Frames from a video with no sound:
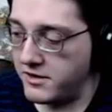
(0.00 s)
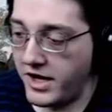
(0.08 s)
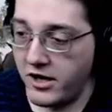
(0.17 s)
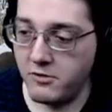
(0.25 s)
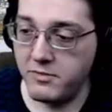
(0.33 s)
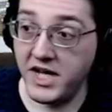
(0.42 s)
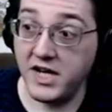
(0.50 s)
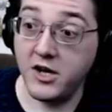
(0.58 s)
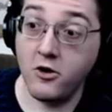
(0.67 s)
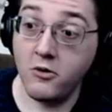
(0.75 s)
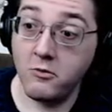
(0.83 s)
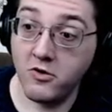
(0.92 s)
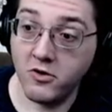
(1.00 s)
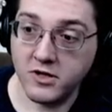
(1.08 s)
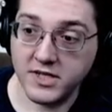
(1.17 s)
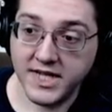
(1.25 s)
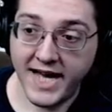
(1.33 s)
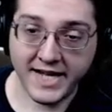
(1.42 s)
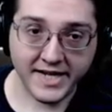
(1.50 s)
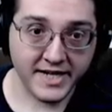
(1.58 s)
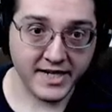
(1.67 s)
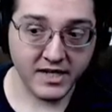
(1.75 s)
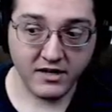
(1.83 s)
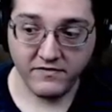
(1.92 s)
there be no more
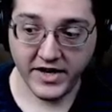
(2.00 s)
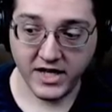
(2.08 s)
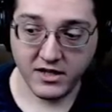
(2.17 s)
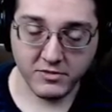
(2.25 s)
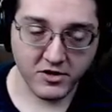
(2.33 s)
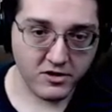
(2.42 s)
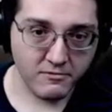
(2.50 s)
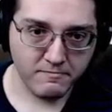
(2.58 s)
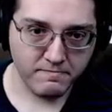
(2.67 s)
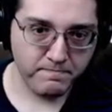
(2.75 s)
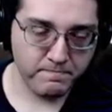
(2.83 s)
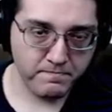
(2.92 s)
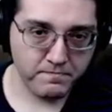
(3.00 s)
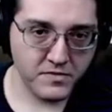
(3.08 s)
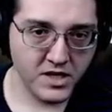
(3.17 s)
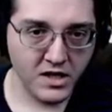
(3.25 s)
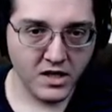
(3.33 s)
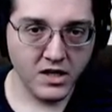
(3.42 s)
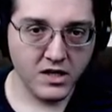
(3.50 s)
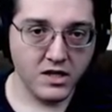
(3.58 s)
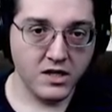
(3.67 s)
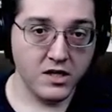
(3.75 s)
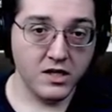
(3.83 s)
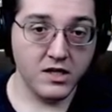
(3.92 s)
stacking available.
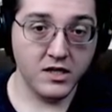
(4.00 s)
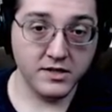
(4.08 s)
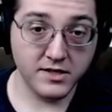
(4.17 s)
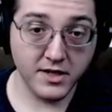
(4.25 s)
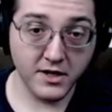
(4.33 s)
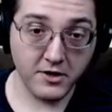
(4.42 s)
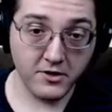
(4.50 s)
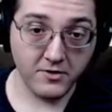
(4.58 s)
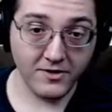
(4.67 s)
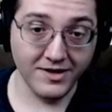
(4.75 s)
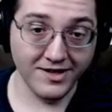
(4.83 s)
So,